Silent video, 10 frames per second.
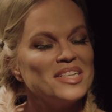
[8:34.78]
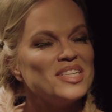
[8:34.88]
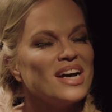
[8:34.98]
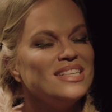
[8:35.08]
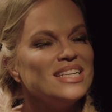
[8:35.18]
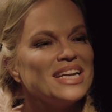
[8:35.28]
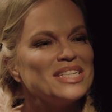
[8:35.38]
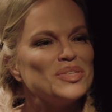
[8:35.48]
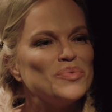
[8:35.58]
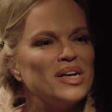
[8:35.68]
exciting
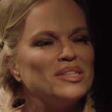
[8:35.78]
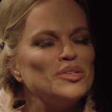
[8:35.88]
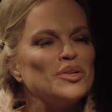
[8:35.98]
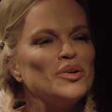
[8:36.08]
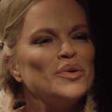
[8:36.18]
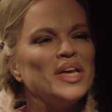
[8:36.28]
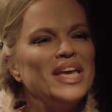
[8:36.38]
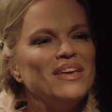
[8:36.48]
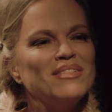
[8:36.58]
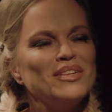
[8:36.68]
as well to look
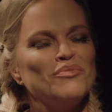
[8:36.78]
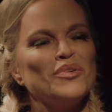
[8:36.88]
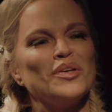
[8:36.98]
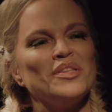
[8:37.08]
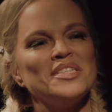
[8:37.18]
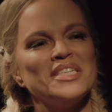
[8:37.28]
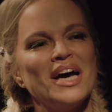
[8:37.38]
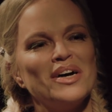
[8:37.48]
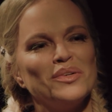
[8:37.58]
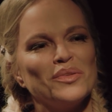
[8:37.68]
even further
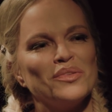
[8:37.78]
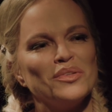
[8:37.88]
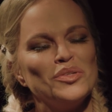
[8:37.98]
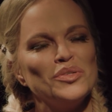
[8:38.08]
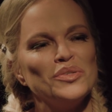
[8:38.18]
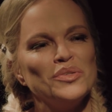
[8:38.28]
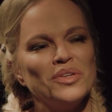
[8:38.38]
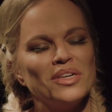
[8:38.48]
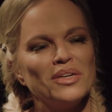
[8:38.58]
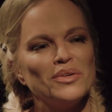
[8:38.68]
south
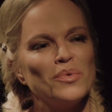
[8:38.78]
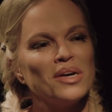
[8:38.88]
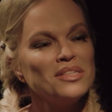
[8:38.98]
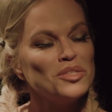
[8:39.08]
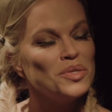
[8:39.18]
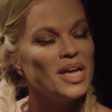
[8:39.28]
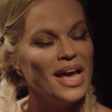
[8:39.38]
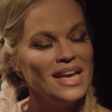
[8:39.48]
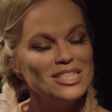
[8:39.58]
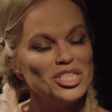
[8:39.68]
to what
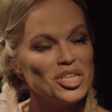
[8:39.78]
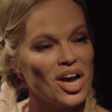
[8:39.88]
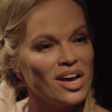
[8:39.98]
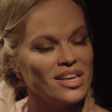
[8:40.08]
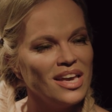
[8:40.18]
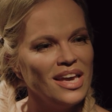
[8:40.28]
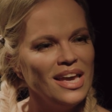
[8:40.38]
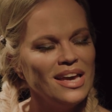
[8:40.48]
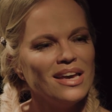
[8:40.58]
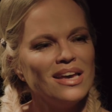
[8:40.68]
today is
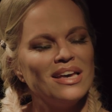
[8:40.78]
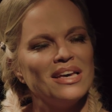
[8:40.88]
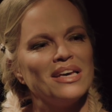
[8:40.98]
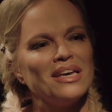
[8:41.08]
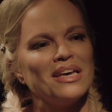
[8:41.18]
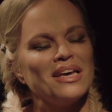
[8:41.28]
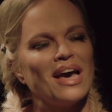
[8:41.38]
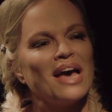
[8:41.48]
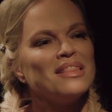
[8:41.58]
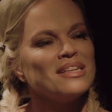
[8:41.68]
Turkey.
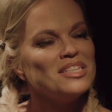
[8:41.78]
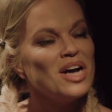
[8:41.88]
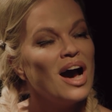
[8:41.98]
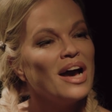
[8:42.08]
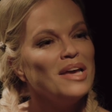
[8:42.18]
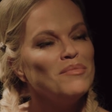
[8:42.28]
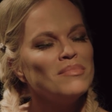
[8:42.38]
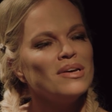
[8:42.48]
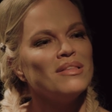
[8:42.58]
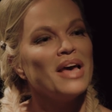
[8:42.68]
At the
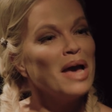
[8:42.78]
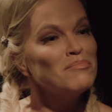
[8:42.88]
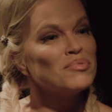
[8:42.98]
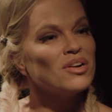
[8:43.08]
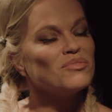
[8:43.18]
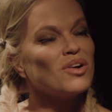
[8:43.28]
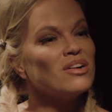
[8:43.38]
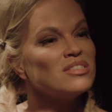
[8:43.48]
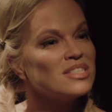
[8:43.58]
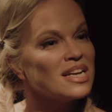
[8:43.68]
time, the Emperor of
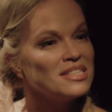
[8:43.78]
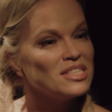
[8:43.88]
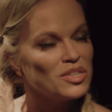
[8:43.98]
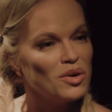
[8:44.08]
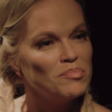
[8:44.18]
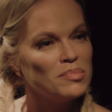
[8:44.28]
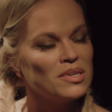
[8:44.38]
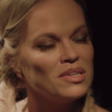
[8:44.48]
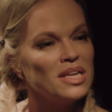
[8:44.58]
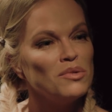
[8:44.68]

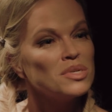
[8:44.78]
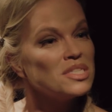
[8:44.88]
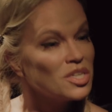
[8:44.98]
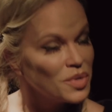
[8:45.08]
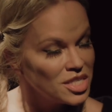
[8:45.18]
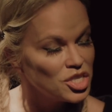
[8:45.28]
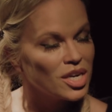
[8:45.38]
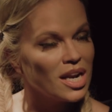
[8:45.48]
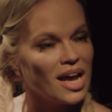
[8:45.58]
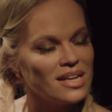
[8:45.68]
Constantinople, it was a
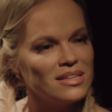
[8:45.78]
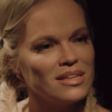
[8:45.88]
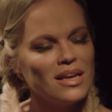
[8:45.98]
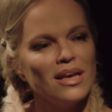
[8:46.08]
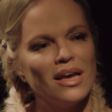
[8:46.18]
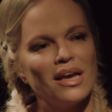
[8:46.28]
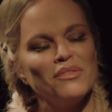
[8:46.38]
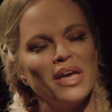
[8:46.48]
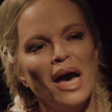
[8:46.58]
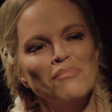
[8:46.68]
Christian land, and
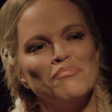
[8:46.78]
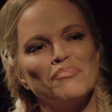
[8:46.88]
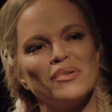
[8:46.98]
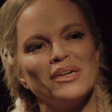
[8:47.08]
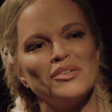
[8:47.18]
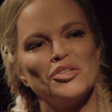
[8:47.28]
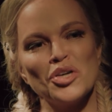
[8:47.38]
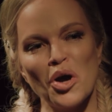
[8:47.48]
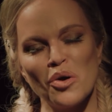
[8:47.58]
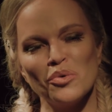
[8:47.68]
the Emperor
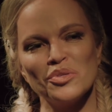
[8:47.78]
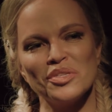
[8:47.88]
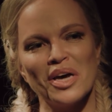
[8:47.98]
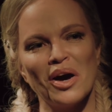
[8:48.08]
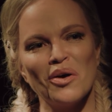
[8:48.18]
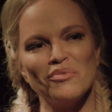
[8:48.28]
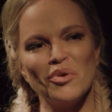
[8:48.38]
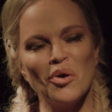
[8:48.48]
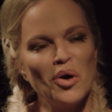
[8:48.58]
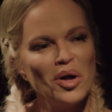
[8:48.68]
chose of
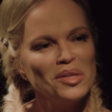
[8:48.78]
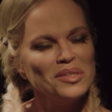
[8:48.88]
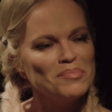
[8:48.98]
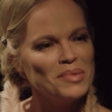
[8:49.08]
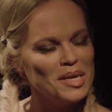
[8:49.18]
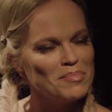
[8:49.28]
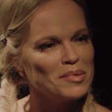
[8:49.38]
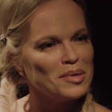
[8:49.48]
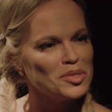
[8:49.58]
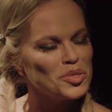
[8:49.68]
all the
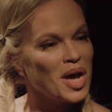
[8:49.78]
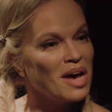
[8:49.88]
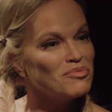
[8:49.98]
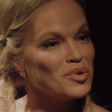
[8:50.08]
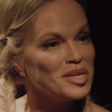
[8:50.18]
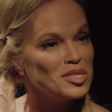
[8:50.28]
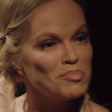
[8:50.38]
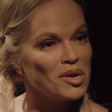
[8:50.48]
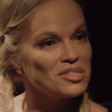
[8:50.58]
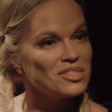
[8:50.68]
people to have for his
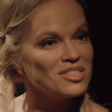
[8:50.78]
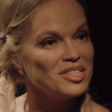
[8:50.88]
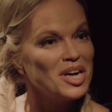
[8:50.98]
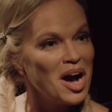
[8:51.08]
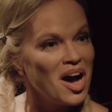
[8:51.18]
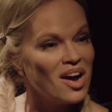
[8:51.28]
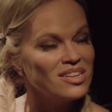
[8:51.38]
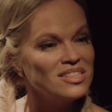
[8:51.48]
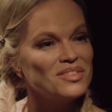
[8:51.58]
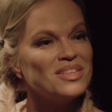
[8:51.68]
personal
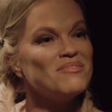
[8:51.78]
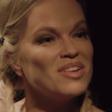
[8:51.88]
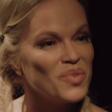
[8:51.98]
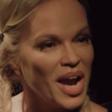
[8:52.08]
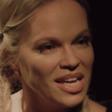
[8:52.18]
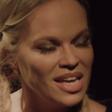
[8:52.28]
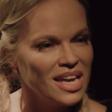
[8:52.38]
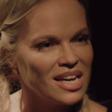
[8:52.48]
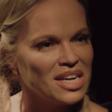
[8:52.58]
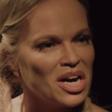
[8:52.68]
guard, the
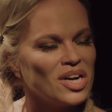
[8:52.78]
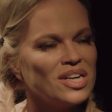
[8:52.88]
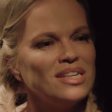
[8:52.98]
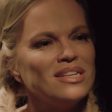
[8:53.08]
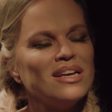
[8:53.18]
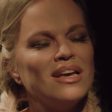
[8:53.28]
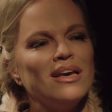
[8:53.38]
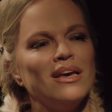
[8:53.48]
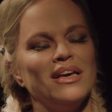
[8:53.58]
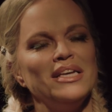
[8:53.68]
Varangian Guard,
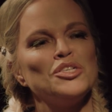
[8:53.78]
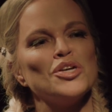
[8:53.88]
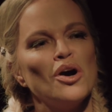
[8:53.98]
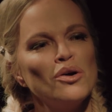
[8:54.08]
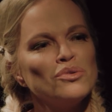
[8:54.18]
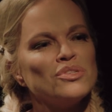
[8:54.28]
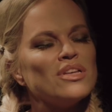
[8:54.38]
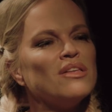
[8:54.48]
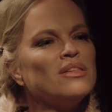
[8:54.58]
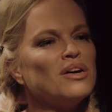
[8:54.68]
he chose
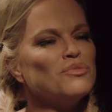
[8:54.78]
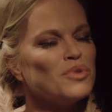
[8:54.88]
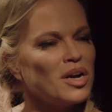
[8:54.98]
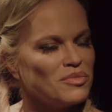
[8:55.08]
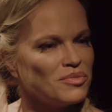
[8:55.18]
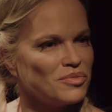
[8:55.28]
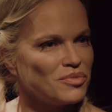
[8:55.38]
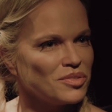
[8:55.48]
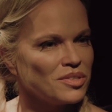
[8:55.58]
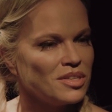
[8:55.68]
the
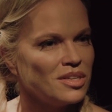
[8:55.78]
rough,